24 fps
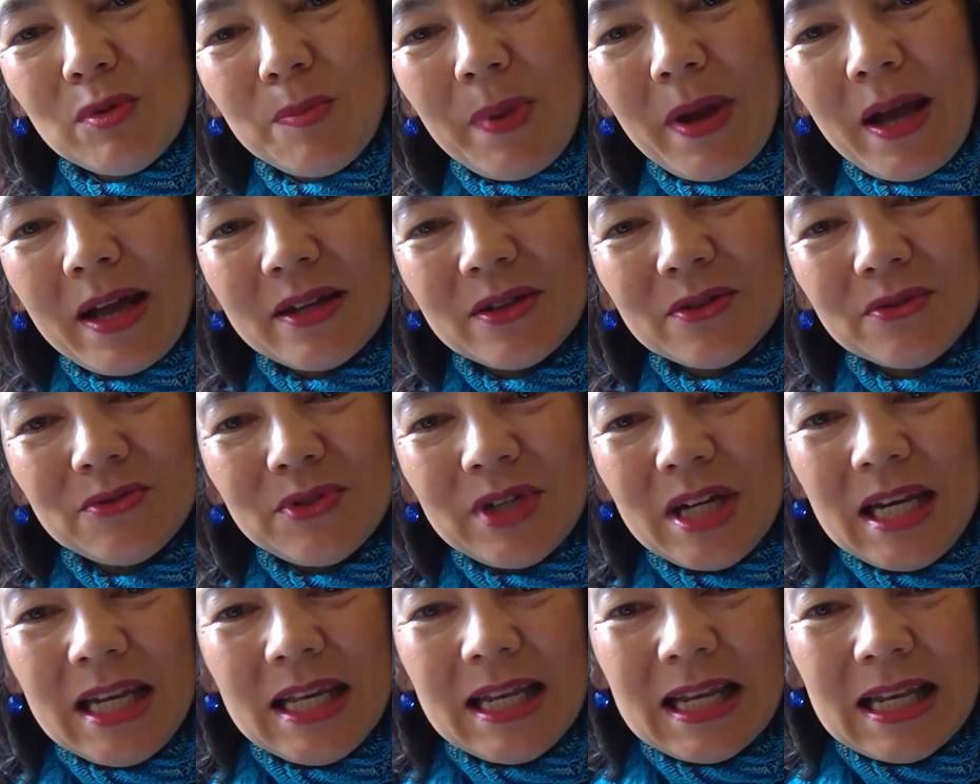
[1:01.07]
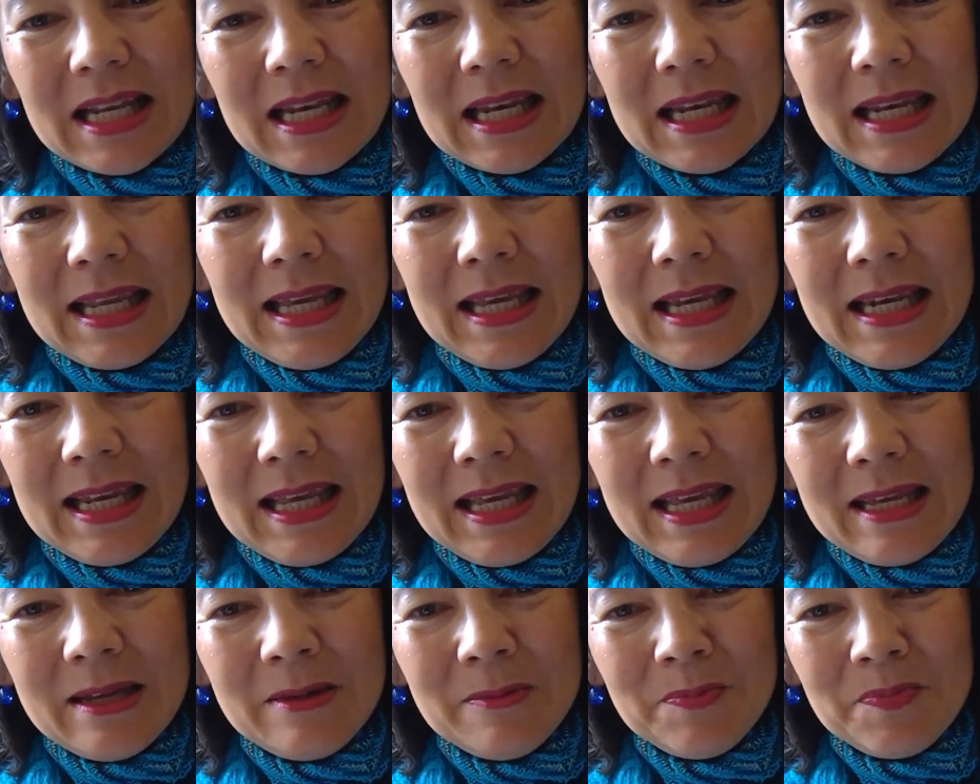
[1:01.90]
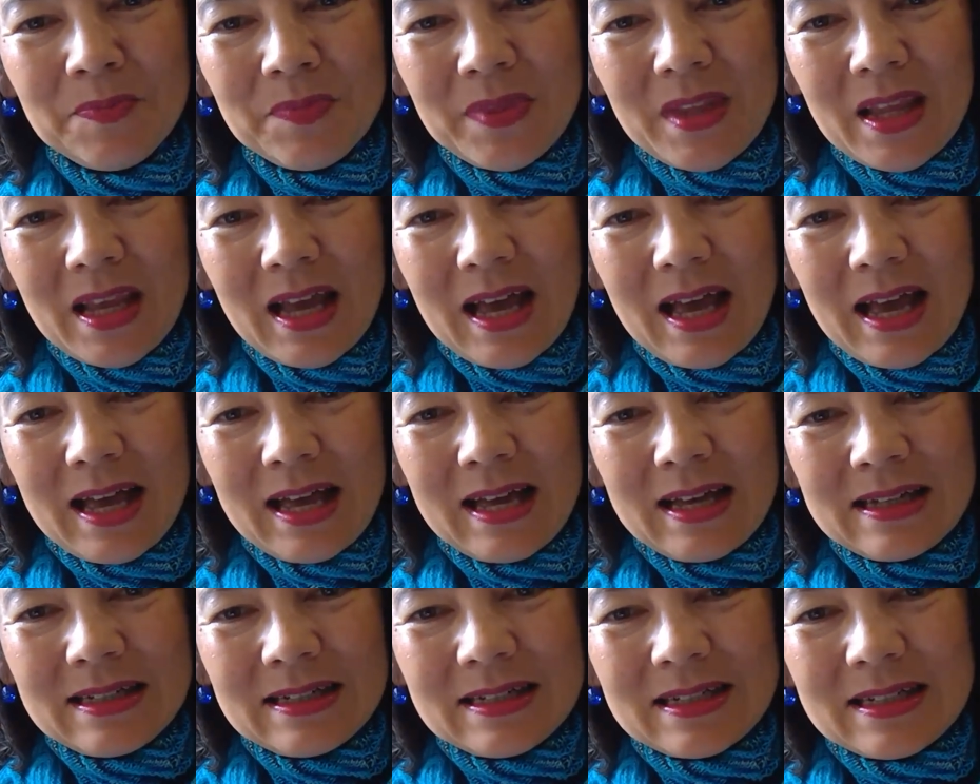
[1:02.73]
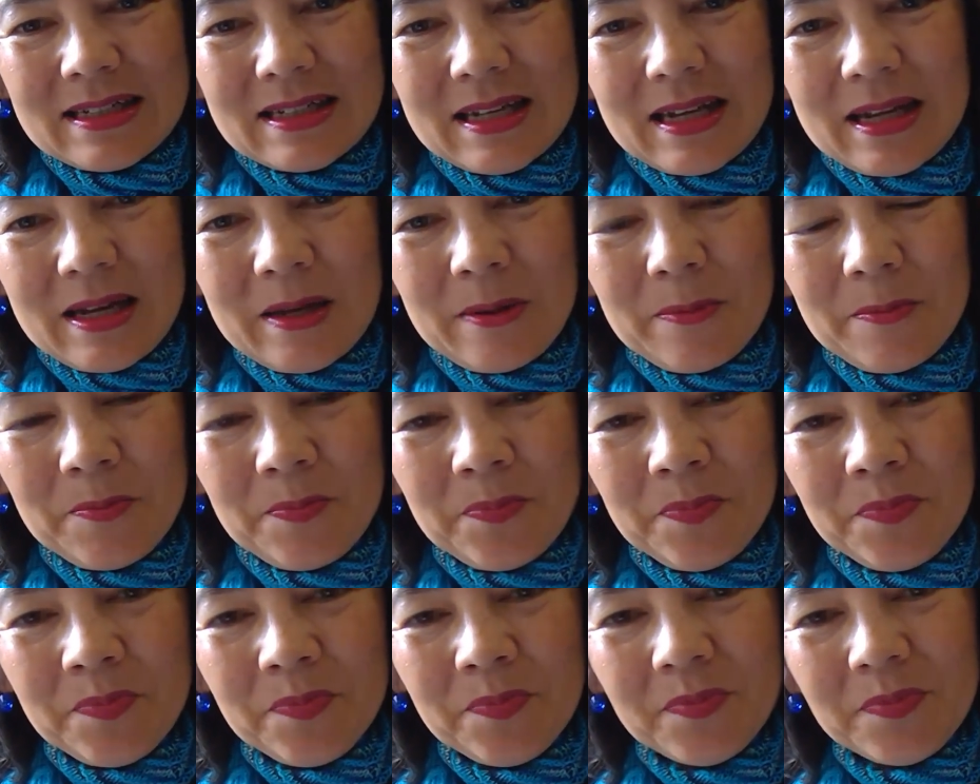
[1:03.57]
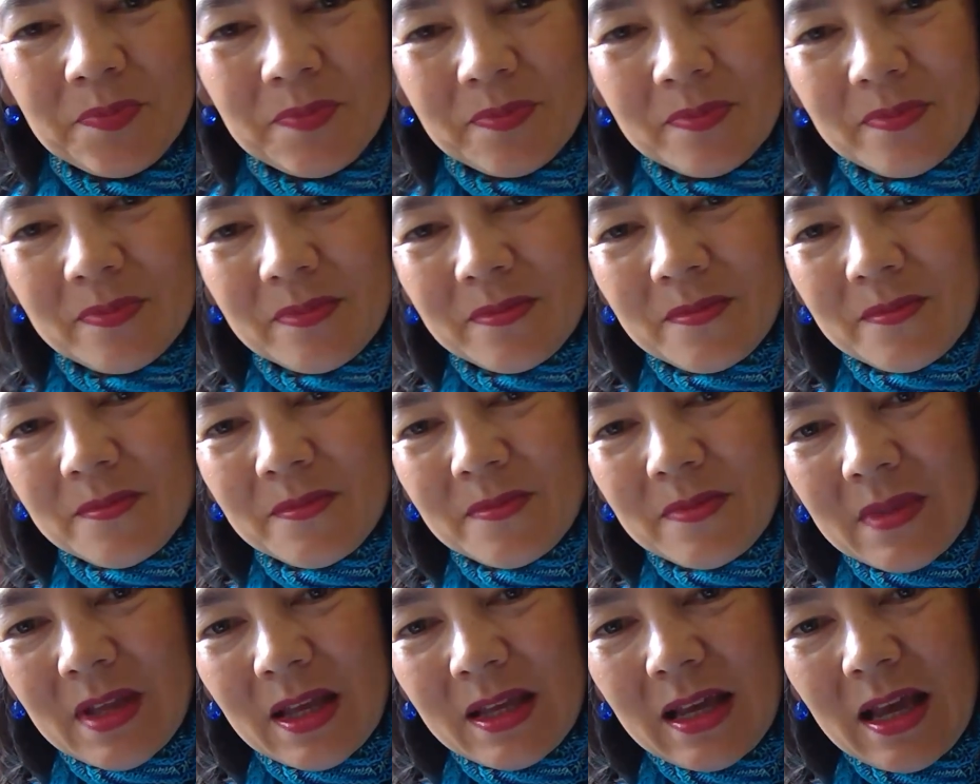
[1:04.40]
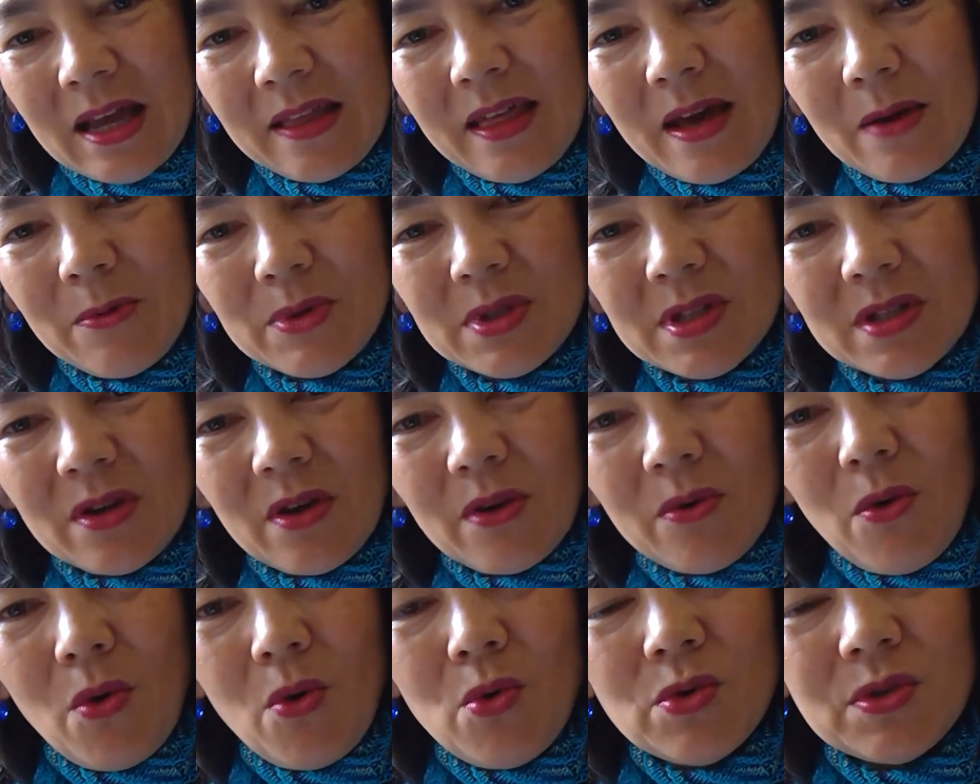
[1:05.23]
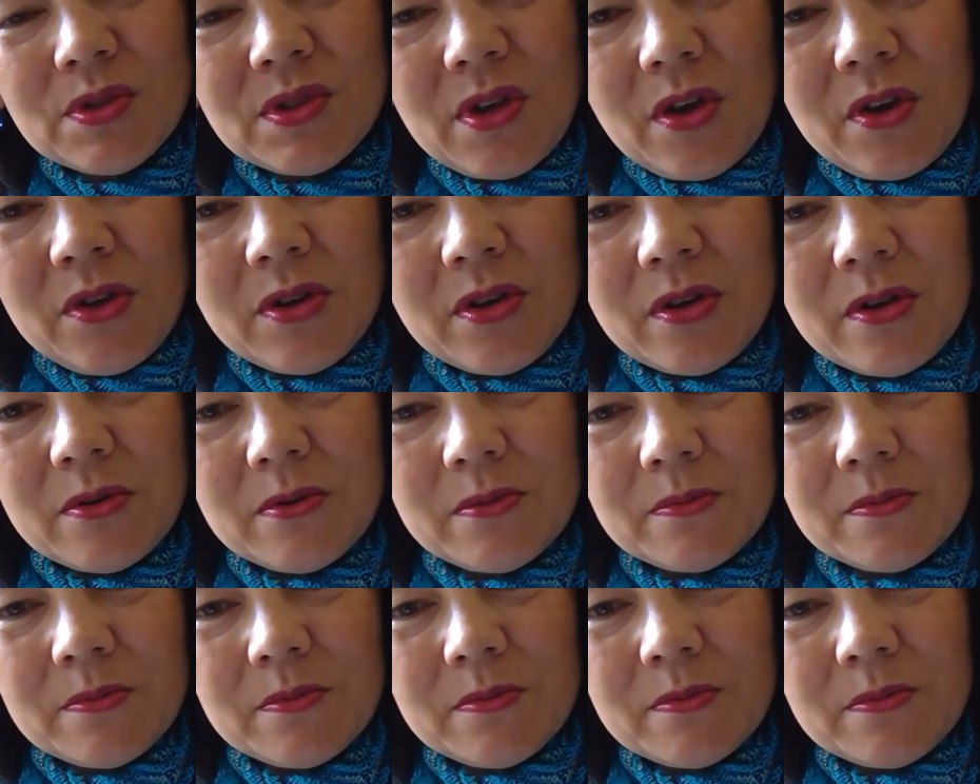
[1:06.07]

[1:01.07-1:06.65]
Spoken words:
pattern really clearly. And that was also